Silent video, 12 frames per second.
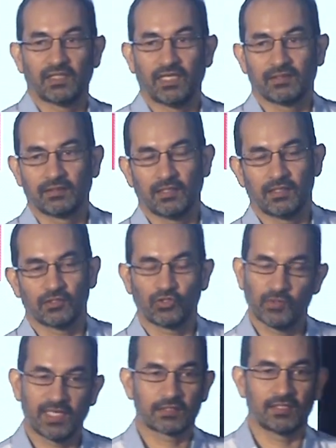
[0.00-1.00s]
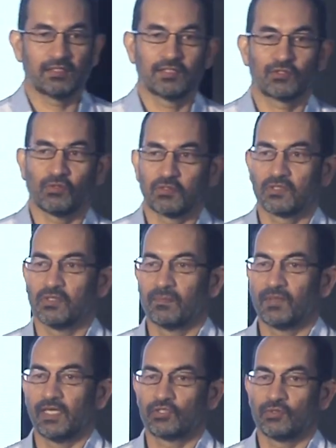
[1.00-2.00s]
And to an extent, this also
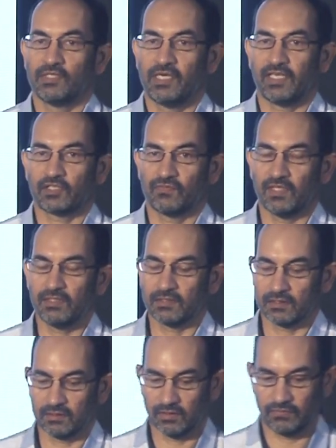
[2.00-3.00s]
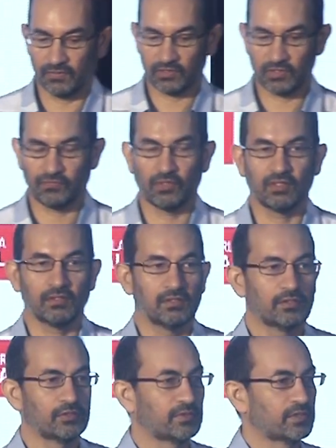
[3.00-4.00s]
applies to index funds. First of all,
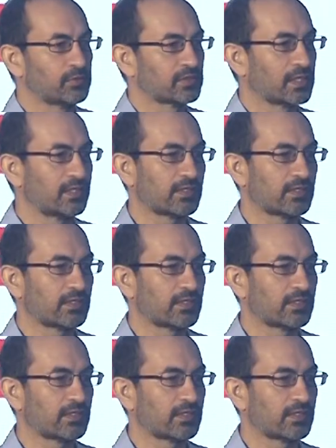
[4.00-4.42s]
you can do single